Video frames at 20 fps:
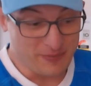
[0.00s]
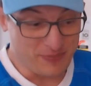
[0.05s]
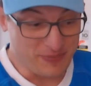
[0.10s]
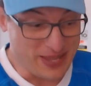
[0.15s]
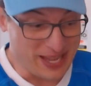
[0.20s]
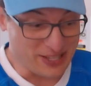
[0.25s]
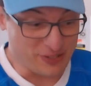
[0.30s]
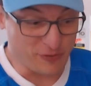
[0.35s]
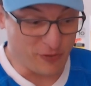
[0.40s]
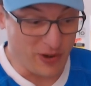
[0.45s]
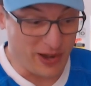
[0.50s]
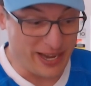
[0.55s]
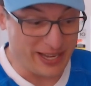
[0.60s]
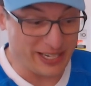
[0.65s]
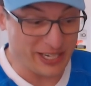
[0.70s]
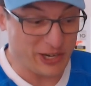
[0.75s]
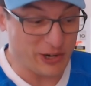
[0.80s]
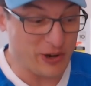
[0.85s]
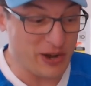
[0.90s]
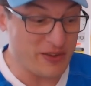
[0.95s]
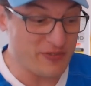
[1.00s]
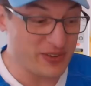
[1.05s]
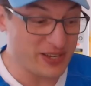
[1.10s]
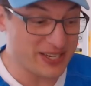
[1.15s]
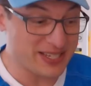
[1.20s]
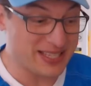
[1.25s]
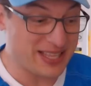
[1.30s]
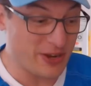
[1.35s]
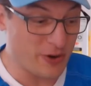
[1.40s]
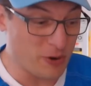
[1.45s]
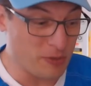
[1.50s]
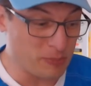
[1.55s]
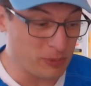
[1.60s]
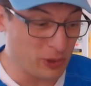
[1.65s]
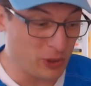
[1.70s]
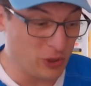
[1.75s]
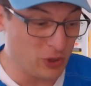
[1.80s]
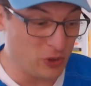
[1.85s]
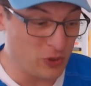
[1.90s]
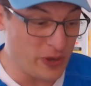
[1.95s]
That's fine. Crevy is there in
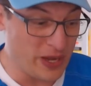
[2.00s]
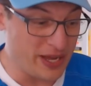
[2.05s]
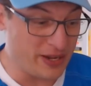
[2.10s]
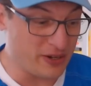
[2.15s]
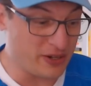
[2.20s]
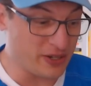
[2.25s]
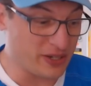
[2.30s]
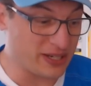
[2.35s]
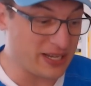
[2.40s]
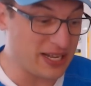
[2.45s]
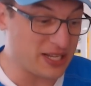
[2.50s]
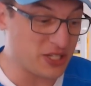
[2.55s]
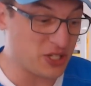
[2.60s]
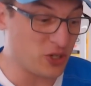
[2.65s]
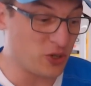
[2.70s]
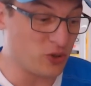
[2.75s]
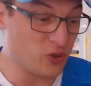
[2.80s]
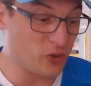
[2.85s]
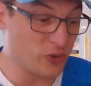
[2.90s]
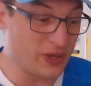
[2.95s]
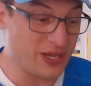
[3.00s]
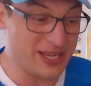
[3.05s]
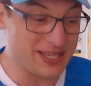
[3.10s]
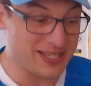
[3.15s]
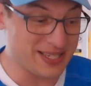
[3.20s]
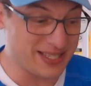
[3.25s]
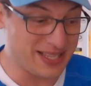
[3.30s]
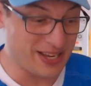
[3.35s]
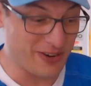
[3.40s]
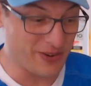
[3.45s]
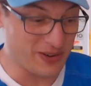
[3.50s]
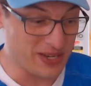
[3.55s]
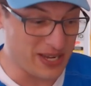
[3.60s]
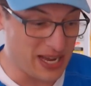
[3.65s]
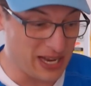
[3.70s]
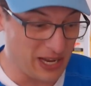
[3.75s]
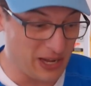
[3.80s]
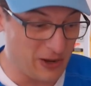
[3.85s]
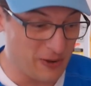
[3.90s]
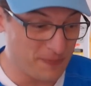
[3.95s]
blue and Ignacio Ruiz is there in
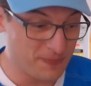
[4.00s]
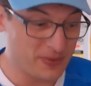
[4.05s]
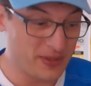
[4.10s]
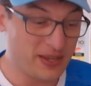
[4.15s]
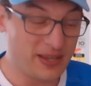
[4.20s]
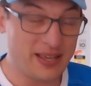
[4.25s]
yellow.